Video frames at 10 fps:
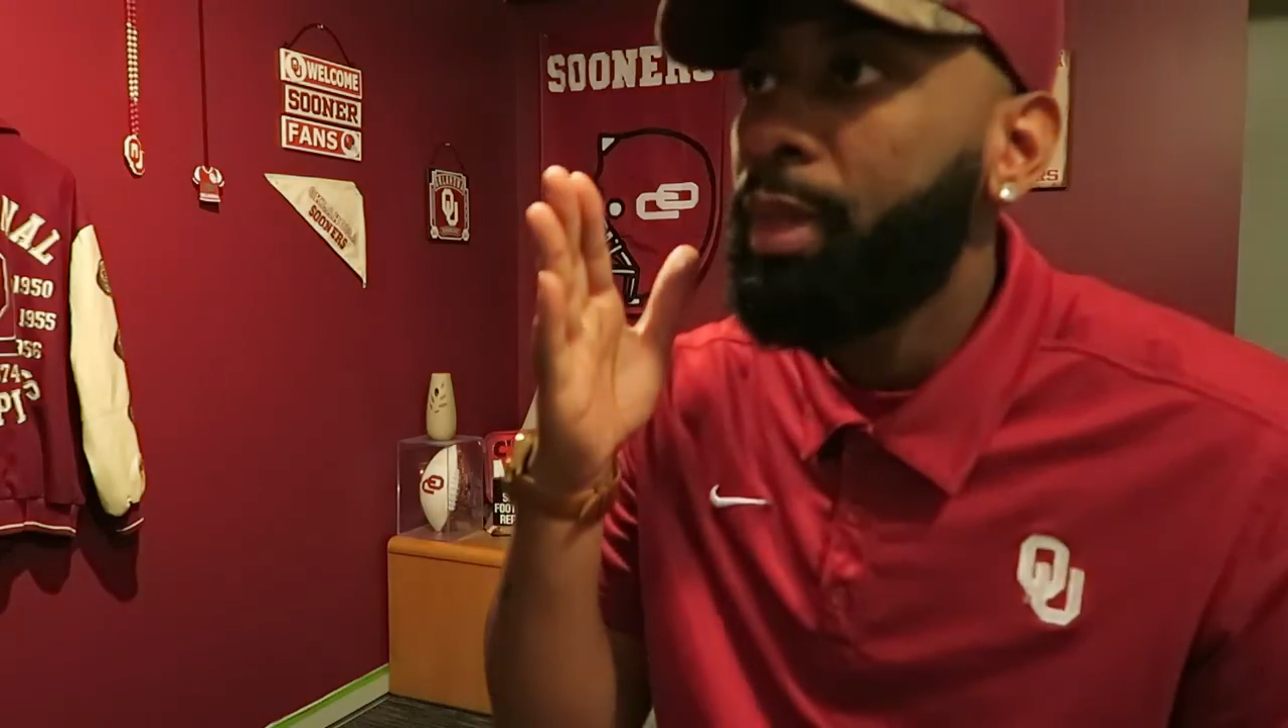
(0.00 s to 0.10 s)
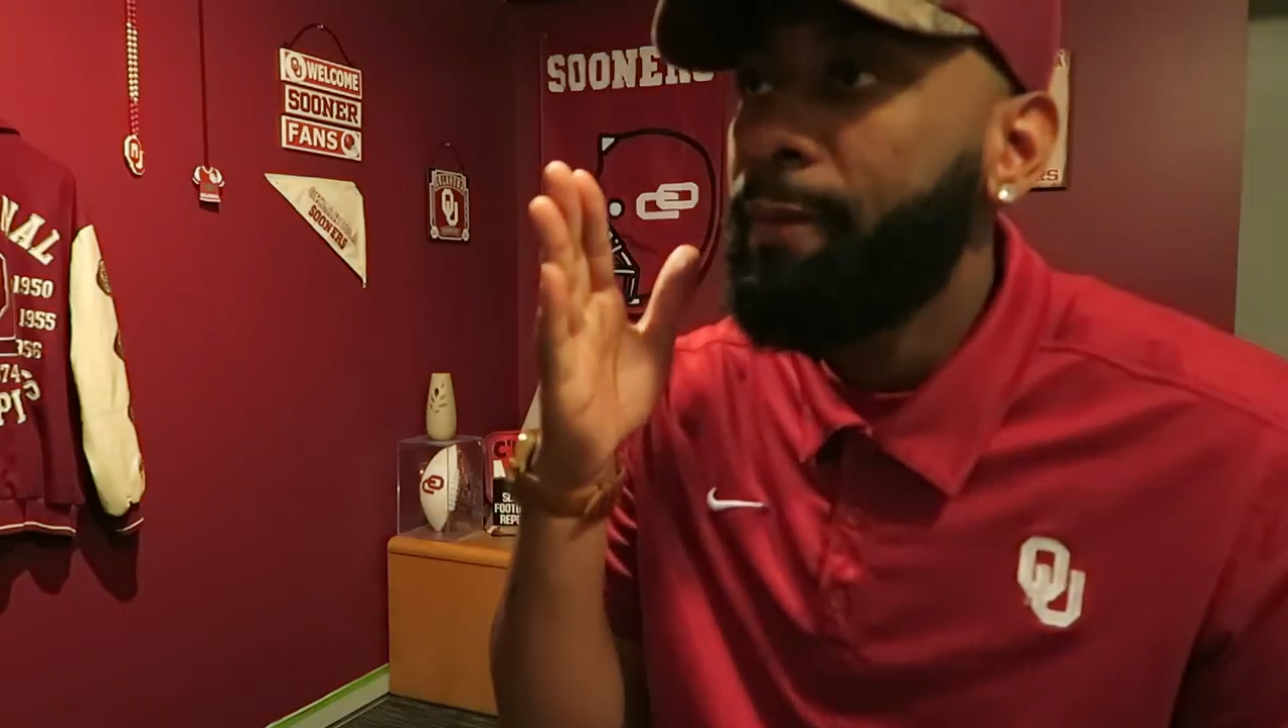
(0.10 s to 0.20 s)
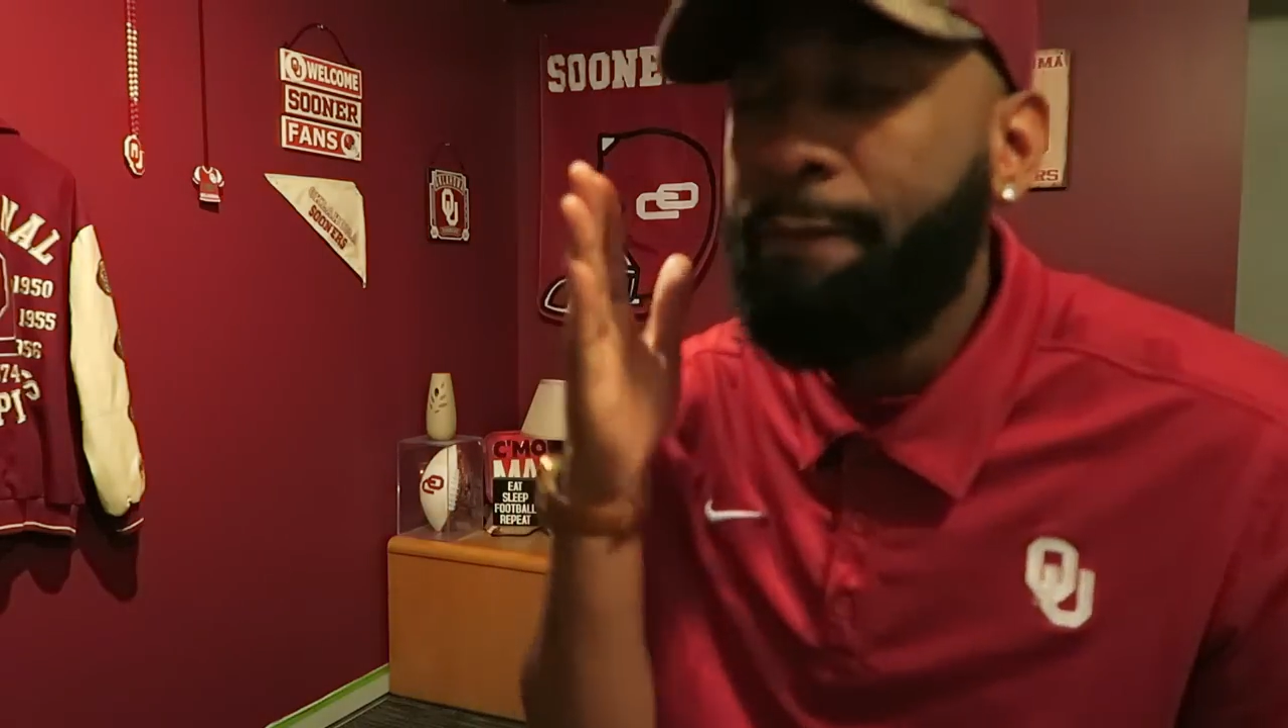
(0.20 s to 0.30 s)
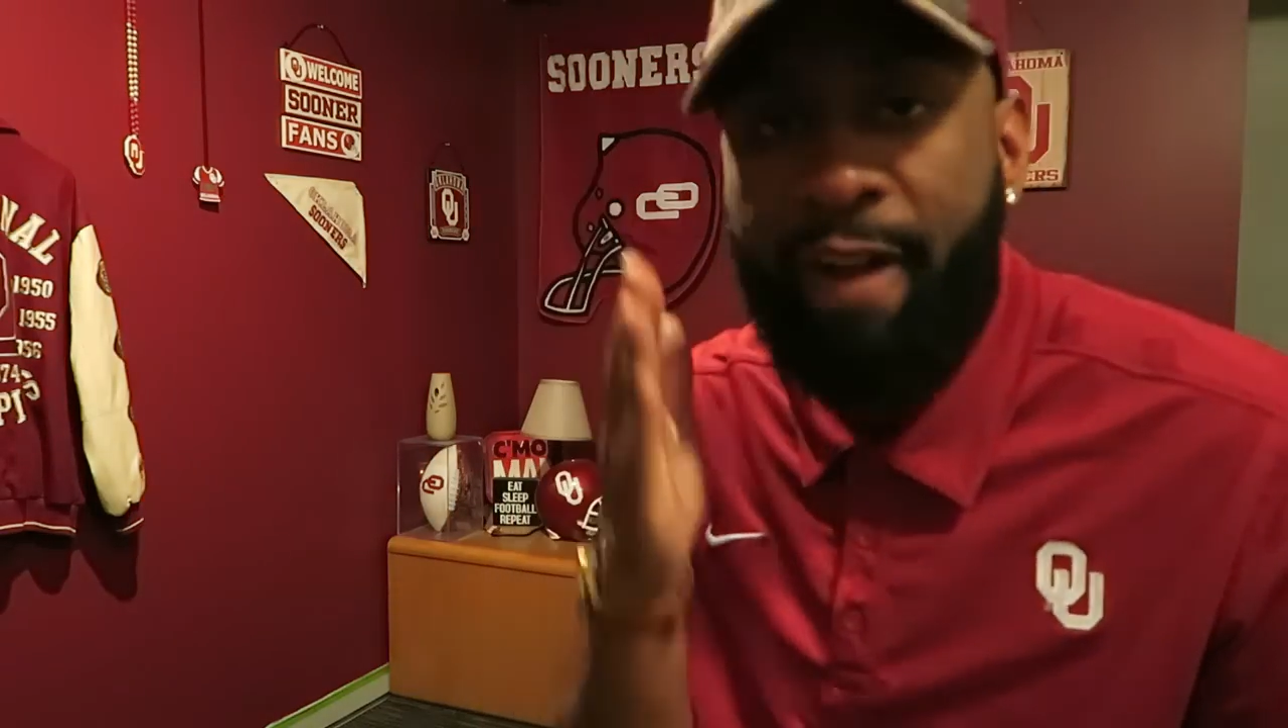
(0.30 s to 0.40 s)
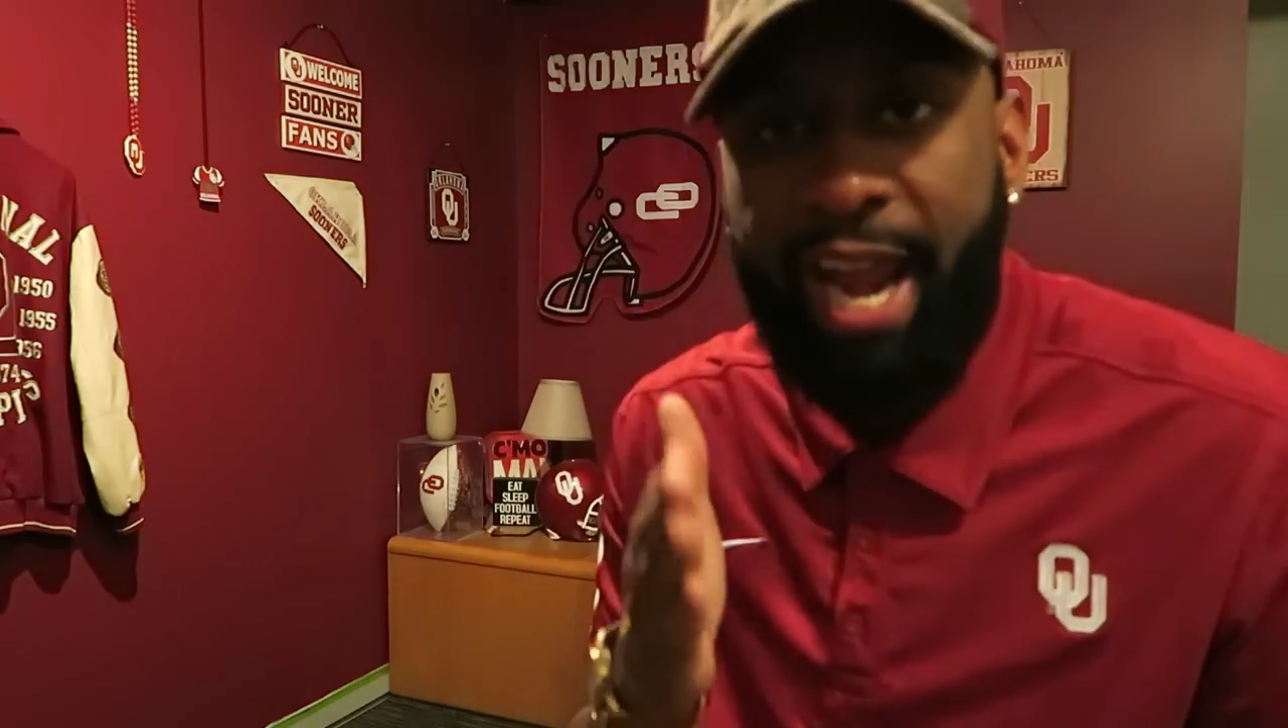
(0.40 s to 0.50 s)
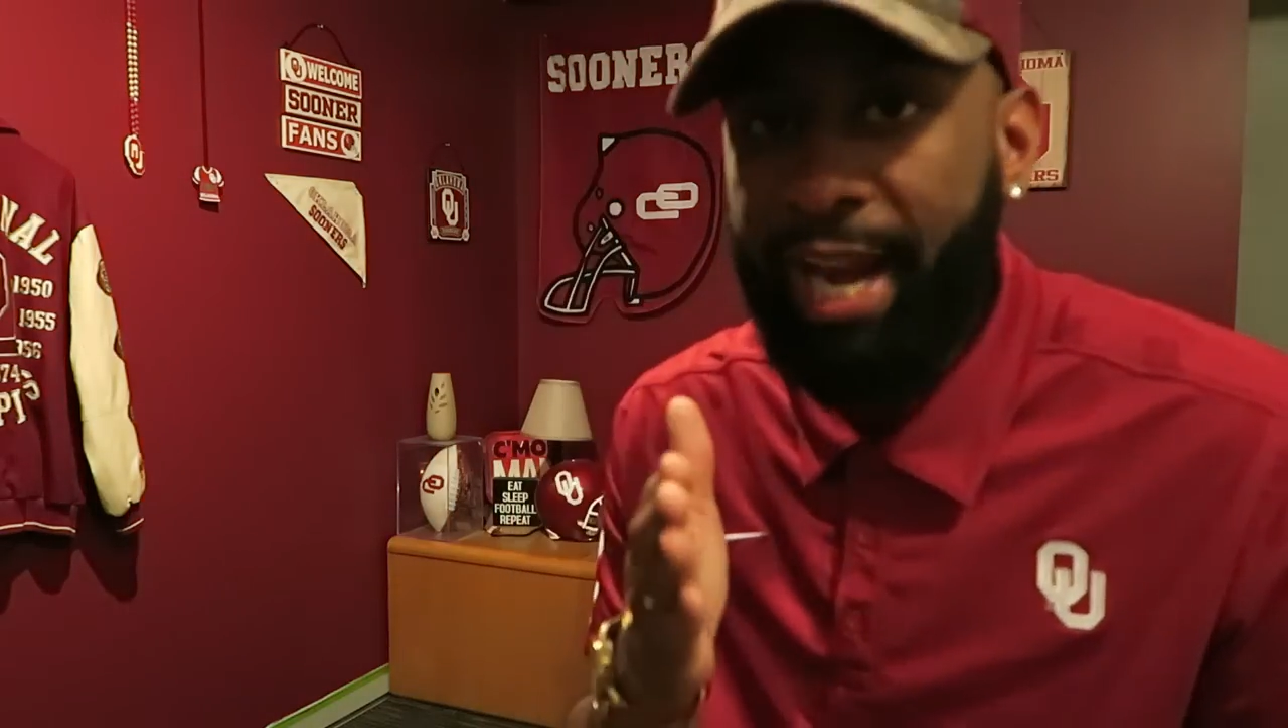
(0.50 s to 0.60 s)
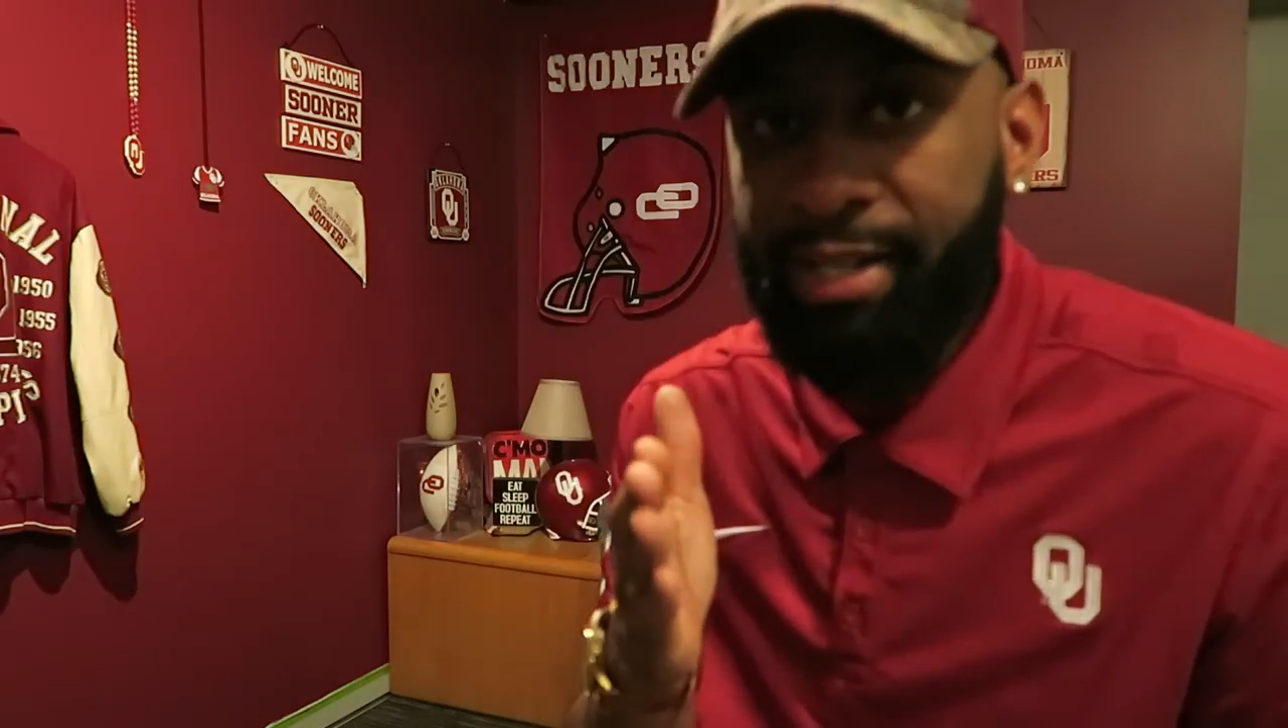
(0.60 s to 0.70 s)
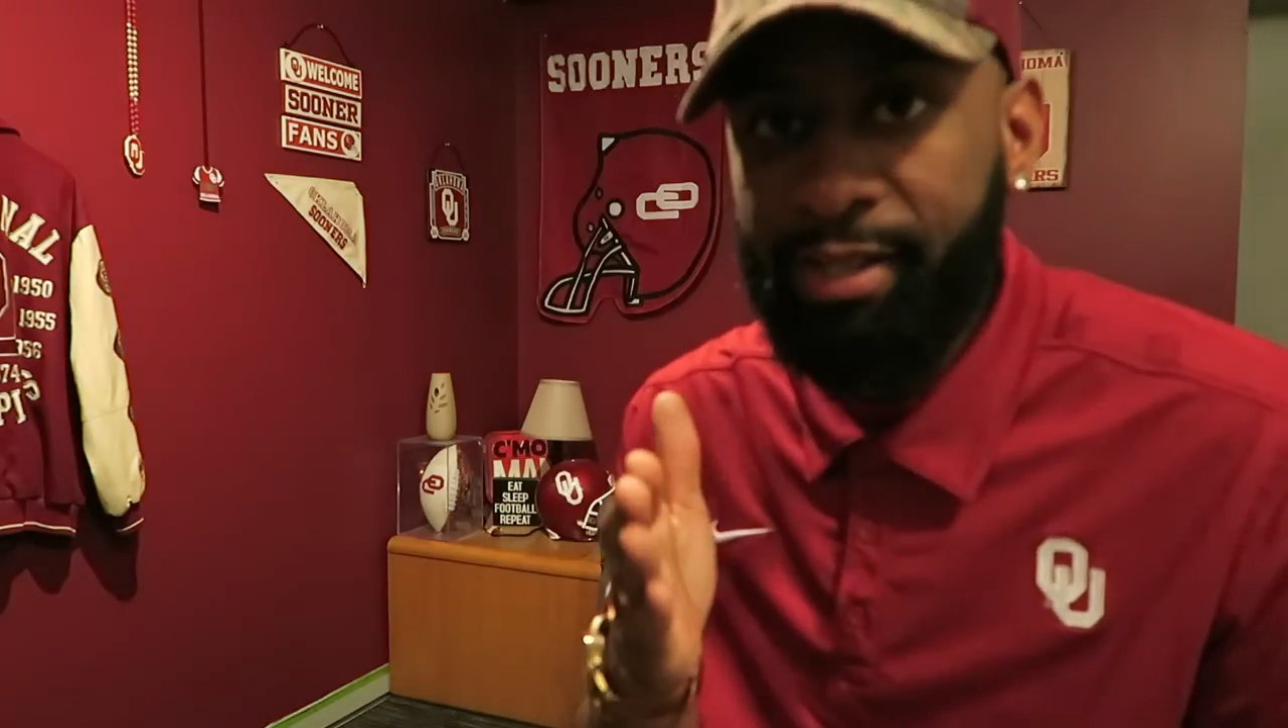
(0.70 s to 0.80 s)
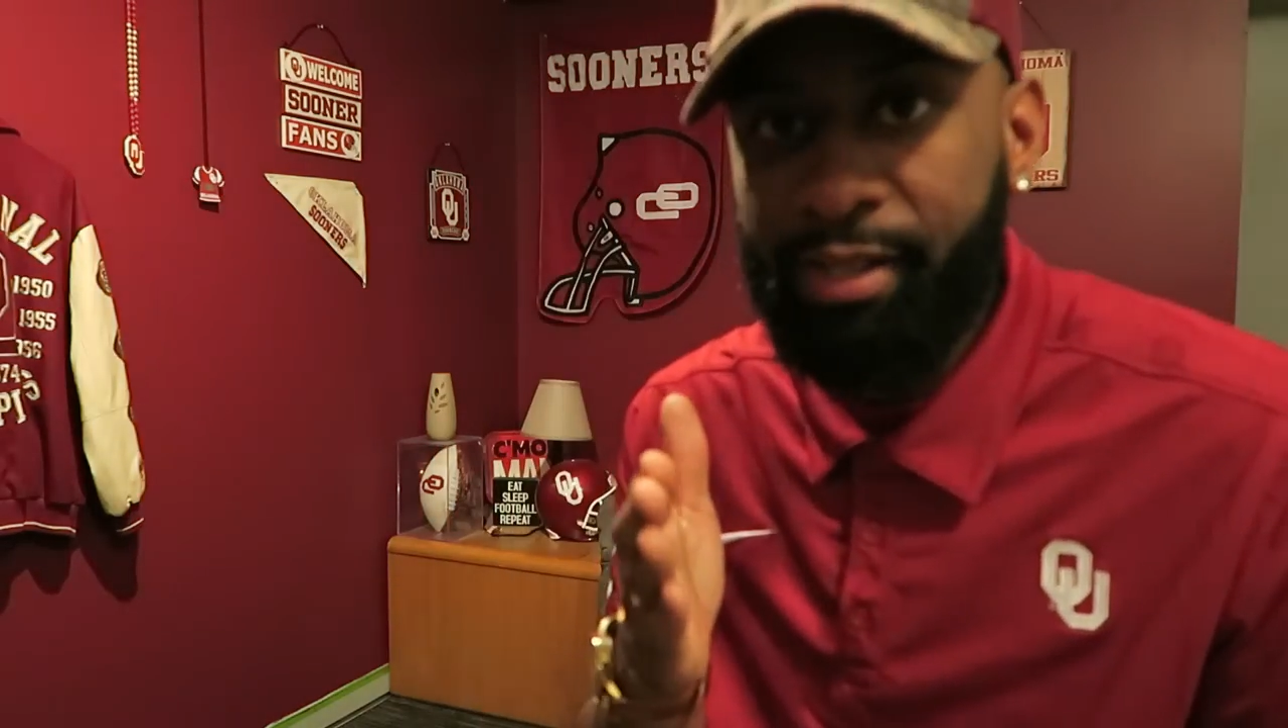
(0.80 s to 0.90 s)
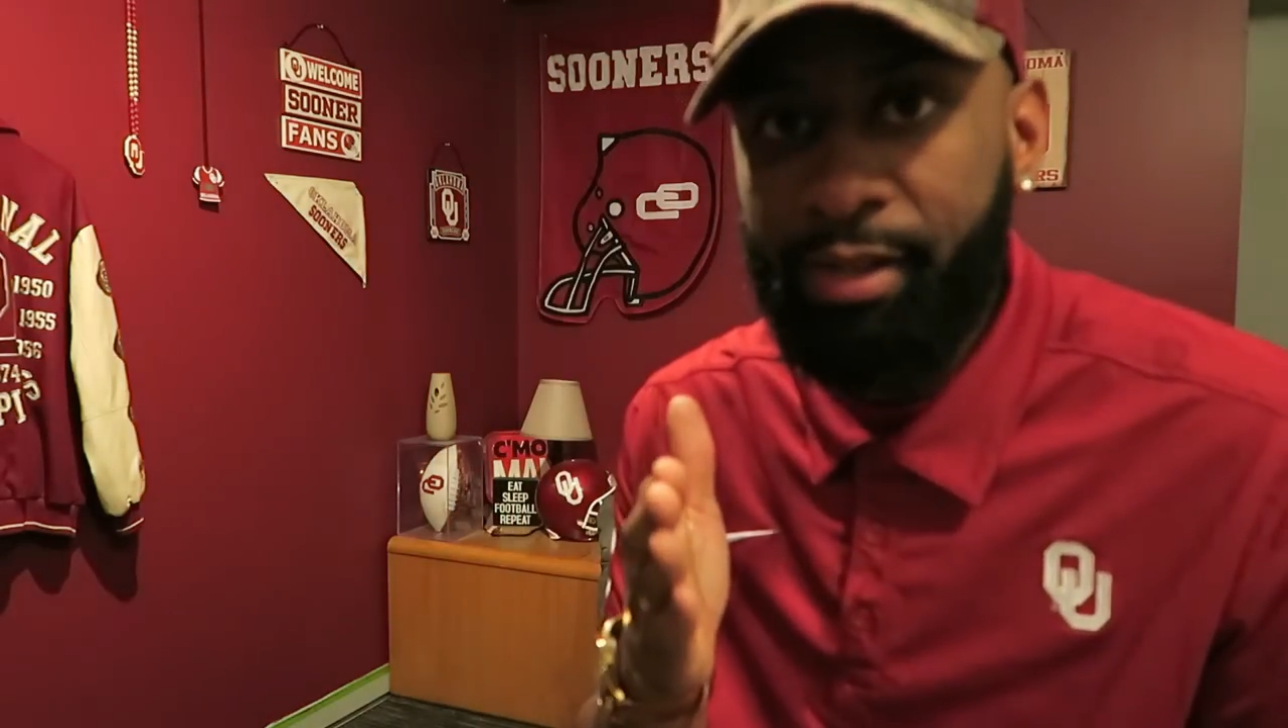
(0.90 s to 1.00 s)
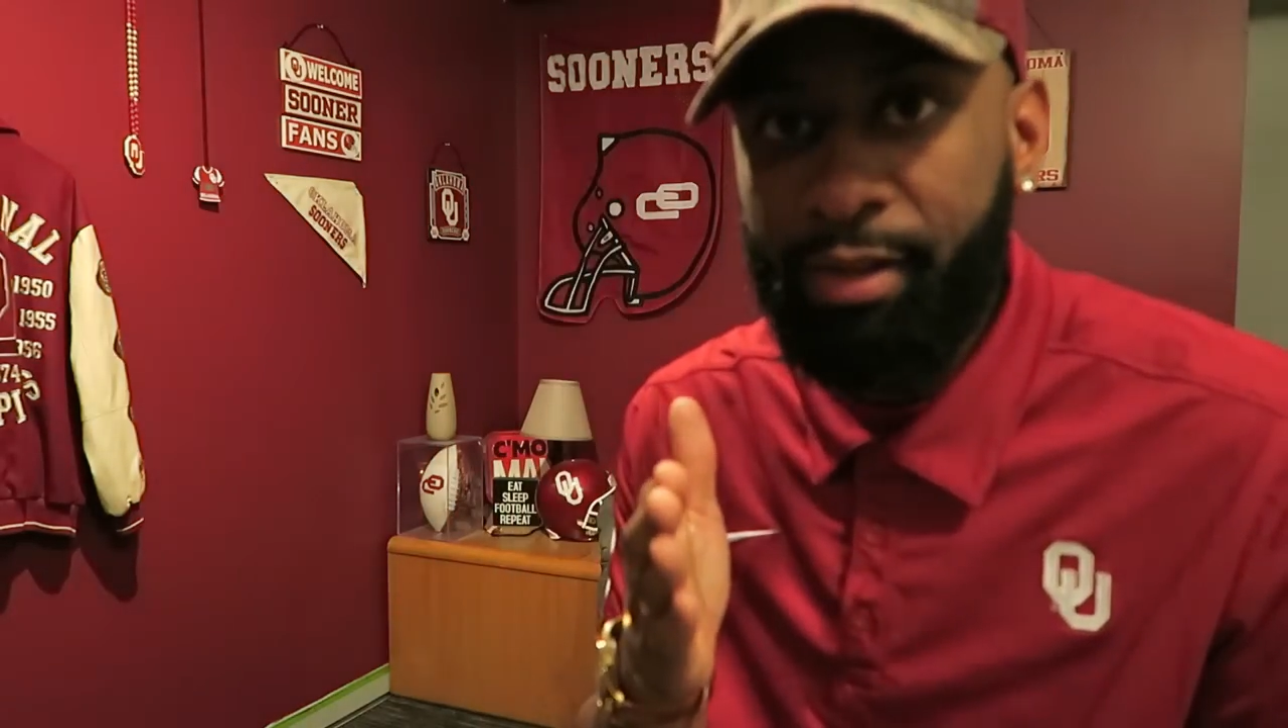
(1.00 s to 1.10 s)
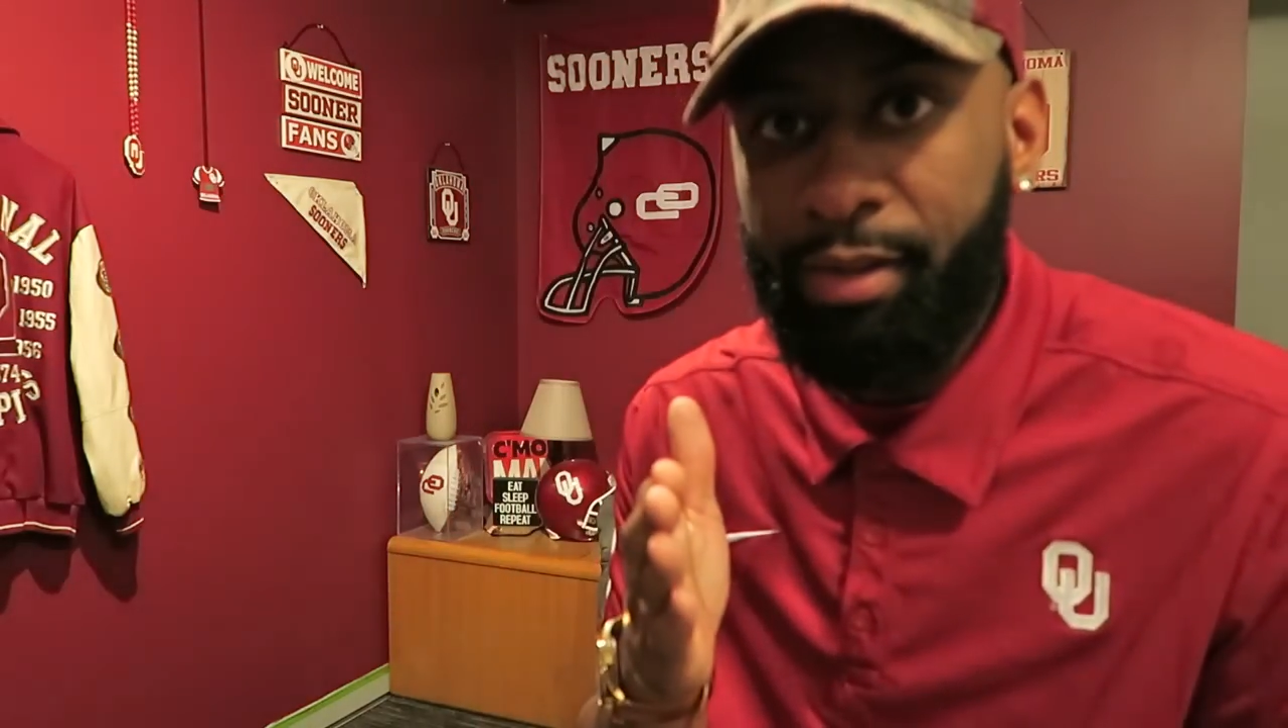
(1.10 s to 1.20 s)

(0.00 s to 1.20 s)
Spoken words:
fans